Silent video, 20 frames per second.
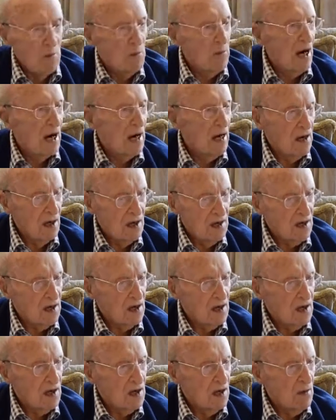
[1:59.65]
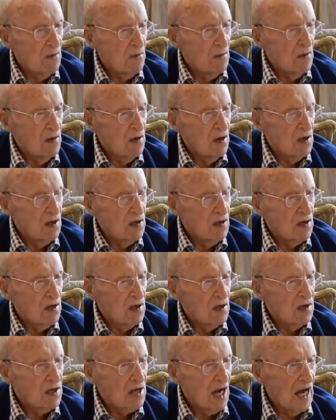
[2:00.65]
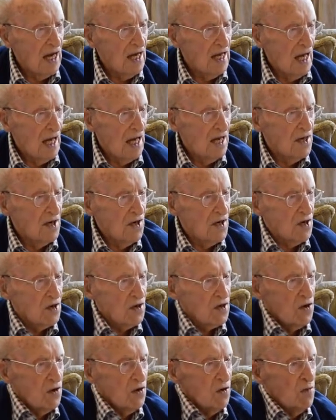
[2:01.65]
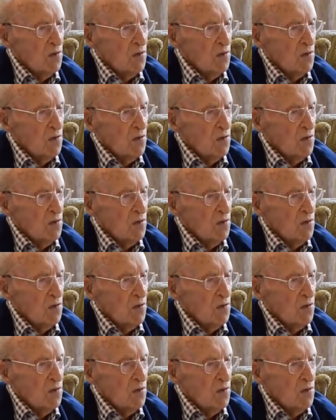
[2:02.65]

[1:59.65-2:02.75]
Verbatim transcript: uh, uh, Thailand to